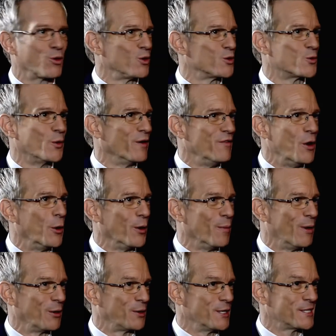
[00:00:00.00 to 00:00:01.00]
Liberals would have
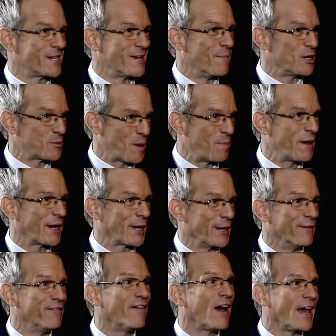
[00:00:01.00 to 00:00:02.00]
known about this. They must be
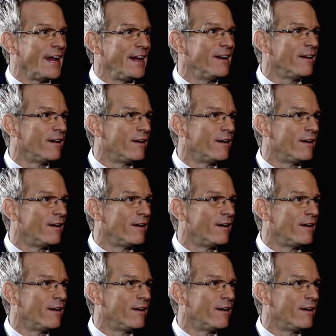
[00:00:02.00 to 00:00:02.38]
picking a they, fight.